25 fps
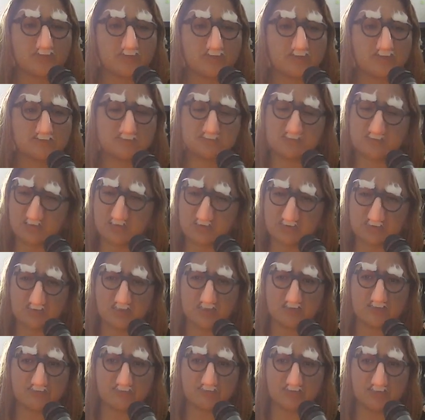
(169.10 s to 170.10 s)
It's not
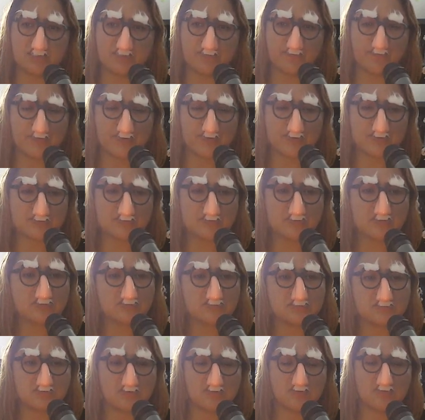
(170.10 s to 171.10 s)
that really personal,
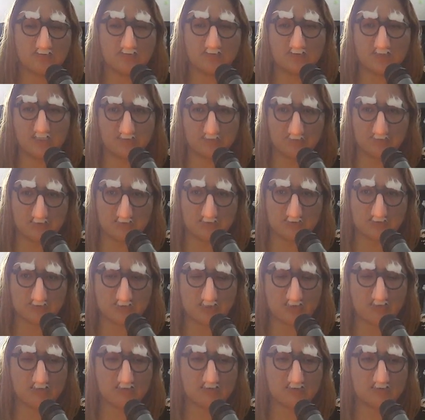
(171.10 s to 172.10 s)
so let me
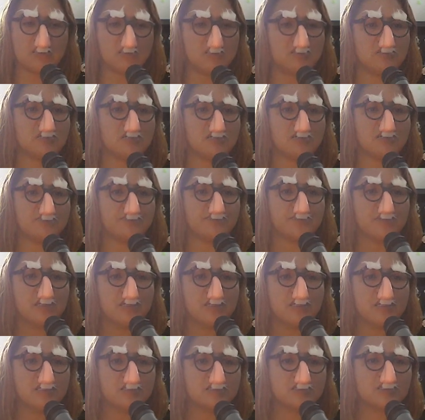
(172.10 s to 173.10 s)
share it to you then.
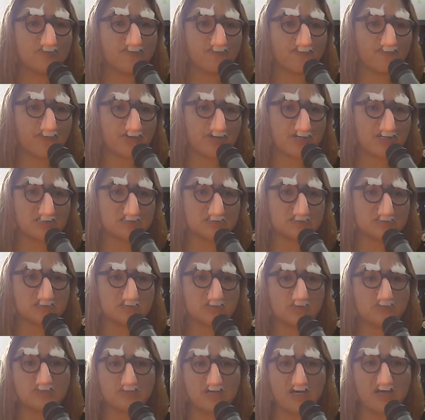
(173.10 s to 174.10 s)
So first,
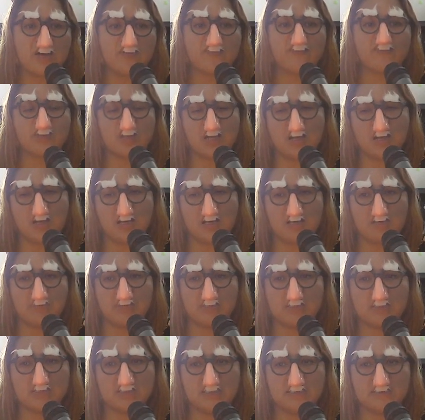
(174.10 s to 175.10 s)
don't have time
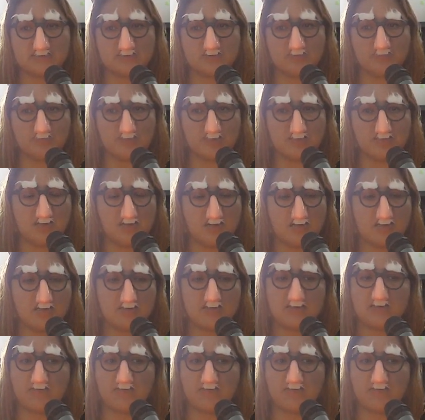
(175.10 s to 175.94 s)
but needs to be done.